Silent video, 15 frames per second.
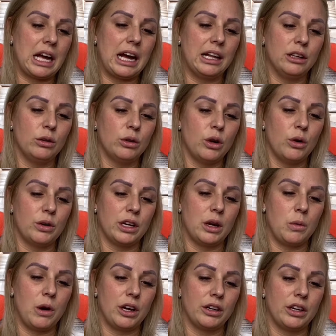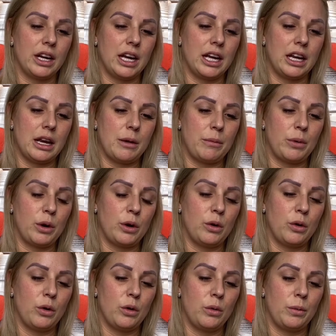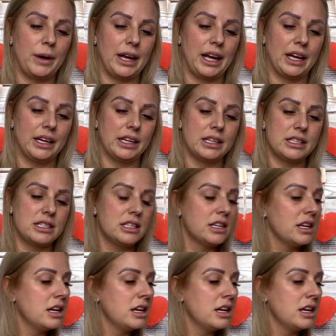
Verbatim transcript: Aloe Coconut Water and Probiotics.